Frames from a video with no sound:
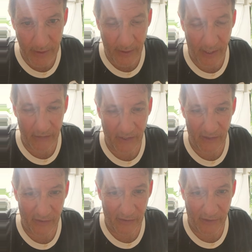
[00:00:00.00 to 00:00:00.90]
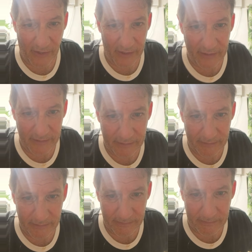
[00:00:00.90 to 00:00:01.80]
I'll tell her
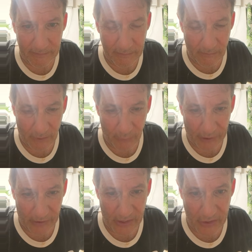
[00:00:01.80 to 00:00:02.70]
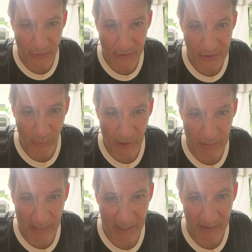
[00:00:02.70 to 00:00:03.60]
that Rick needs her as a
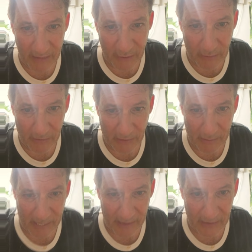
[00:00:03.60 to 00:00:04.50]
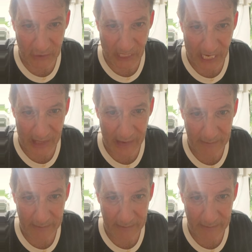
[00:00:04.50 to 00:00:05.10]
wingman. She better get back in the chat.